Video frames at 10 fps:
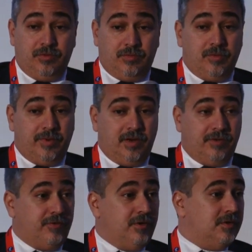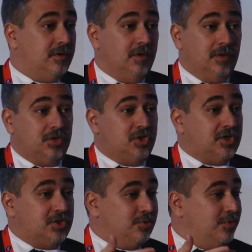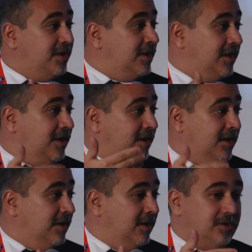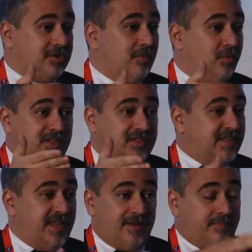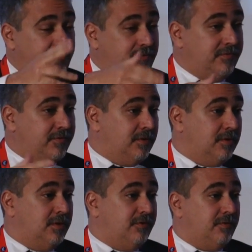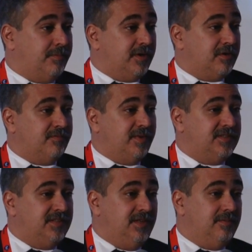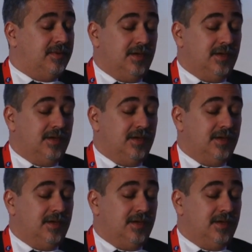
mobile phone, just doing some WhatsApp with the different part of my team